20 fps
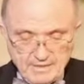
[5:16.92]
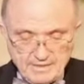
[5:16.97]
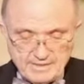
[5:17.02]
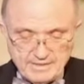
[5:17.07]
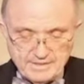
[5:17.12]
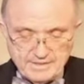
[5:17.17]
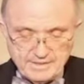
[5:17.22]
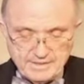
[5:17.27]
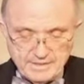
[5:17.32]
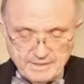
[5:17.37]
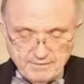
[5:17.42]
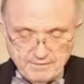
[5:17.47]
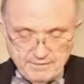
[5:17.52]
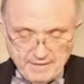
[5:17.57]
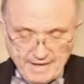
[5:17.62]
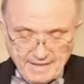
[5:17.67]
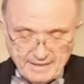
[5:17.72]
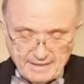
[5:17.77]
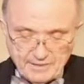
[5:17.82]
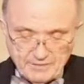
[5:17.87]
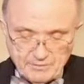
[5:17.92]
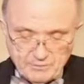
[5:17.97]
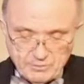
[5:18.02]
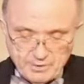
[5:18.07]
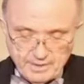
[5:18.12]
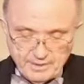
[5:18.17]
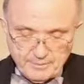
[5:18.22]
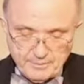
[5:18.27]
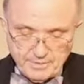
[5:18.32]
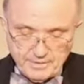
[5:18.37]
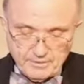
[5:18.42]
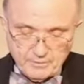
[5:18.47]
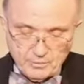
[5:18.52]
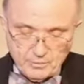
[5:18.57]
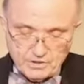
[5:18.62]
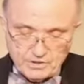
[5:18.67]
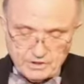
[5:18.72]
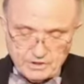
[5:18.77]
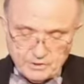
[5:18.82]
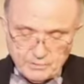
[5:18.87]
This is an effective treatment
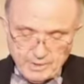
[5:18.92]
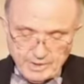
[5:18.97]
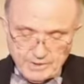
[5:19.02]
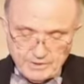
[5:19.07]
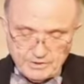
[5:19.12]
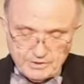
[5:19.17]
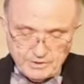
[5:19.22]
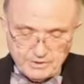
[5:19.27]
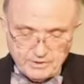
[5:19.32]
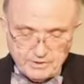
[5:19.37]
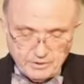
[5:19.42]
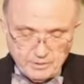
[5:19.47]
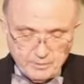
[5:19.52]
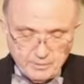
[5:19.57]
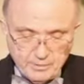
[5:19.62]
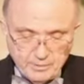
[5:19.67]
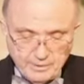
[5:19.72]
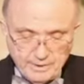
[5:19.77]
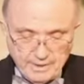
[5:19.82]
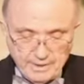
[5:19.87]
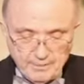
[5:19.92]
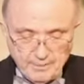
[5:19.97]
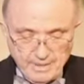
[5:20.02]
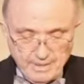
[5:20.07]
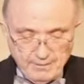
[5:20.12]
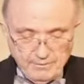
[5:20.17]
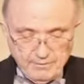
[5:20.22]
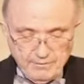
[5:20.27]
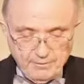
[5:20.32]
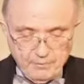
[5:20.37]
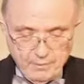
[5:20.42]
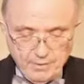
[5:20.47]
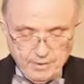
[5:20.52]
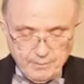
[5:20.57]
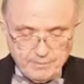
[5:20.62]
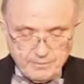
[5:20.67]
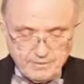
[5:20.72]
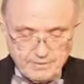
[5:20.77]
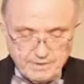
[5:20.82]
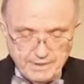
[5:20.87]
which shrinks the tumor in about
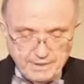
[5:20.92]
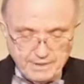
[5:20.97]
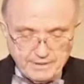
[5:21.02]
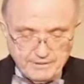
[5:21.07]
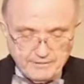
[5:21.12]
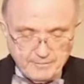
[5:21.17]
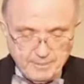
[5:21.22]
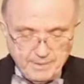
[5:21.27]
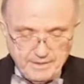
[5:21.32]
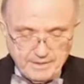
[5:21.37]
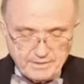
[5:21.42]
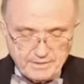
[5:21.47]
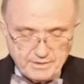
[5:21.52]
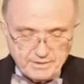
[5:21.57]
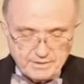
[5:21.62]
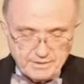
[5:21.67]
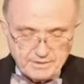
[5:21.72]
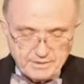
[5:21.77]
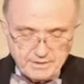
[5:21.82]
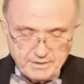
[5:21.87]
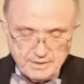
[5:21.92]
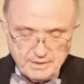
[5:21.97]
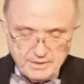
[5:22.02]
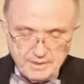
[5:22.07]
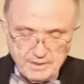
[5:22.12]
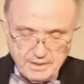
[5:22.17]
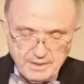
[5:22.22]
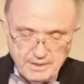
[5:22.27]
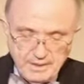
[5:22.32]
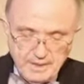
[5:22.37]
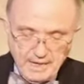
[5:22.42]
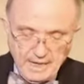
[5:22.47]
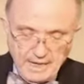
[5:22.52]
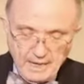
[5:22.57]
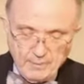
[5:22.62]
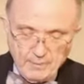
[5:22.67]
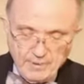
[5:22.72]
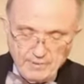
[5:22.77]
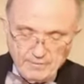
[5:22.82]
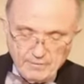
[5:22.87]
40% of patients.
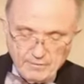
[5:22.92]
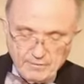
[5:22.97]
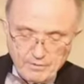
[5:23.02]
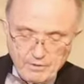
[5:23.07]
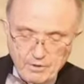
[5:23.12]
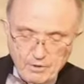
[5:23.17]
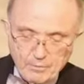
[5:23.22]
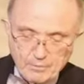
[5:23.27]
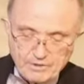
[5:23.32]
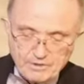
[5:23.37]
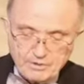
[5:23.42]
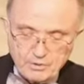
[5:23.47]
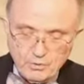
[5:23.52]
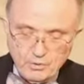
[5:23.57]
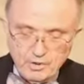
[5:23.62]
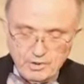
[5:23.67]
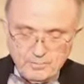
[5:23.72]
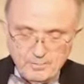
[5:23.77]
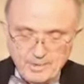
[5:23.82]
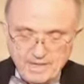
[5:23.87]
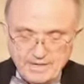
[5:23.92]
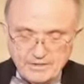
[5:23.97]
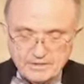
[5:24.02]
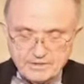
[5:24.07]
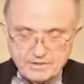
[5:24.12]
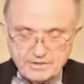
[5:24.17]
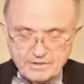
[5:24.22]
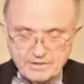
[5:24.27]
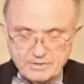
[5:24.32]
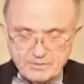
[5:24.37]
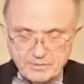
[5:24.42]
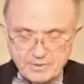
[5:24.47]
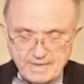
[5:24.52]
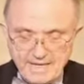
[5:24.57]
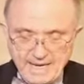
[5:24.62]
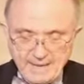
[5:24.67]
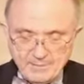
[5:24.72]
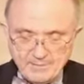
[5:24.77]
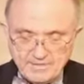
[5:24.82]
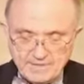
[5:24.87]
However, almost all patients
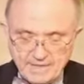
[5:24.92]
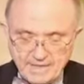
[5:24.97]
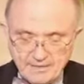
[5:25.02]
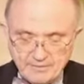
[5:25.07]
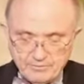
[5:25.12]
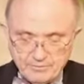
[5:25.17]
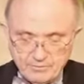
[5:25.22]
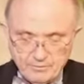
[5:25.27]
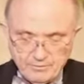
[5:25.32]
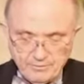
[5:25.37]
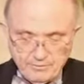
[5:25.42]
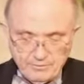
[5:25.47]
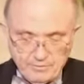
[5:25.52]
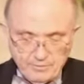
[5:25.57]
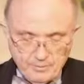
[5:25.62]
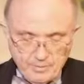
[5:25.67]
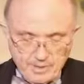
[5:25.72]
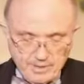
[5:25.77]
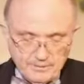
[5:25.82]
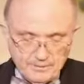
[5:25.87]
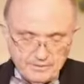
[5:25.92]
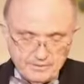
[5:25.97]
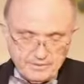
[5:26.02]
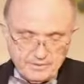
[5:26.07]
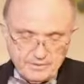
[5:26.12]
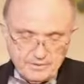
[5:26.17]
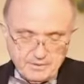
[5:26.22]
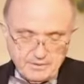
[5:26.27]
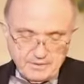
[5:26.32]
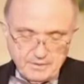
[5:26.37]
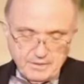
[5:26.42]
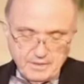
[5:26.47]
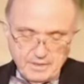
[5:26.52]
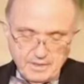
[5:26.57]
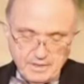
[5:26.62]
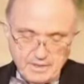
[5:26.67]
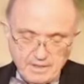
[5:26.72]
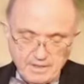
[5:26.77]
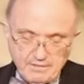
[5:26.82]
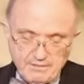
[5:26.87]
relapse after a few months.
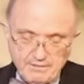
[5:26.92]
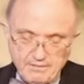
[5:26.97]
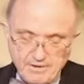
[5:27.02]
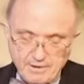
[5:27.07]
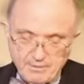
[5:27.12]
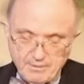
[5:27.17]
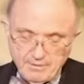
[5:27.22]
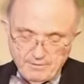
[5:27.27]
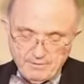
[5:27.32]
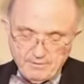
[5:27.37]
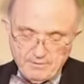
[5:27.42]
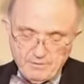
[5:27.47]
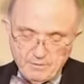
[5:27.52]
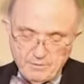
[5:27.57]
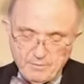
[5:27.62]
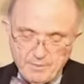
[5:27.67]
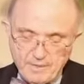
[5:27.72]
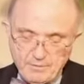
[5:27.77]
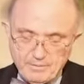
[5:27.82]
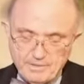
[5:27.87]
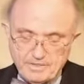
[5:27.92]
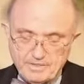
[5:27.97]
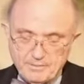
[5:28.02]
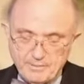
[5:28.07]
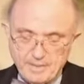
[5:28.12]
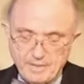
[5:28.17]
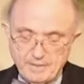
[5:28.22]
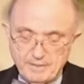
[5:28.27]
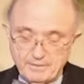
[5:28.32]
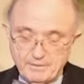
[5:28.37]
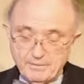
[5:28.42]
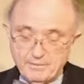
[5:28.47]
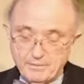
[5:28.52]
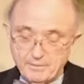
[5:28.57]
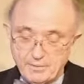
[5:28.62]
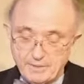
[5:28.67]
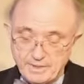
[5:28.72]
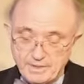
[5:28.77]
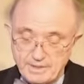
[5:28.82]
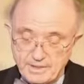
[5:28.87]
A very few may respond
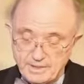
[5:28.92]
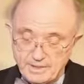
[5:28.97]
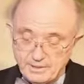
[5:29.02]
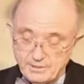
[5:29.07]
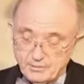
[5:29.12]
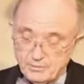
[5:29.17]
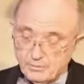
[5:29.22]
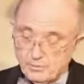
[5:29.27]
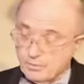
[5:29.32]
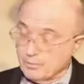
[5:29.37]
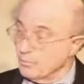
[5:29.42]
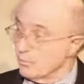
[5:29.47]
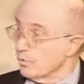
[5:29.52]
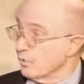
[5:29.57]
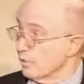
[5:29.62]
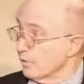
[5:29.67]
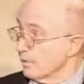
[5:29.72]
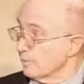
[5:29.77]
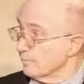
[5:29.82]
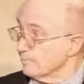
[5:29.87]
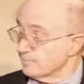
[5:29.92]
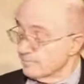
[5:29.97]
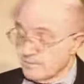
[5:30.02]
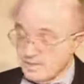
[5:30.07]
for a year or more,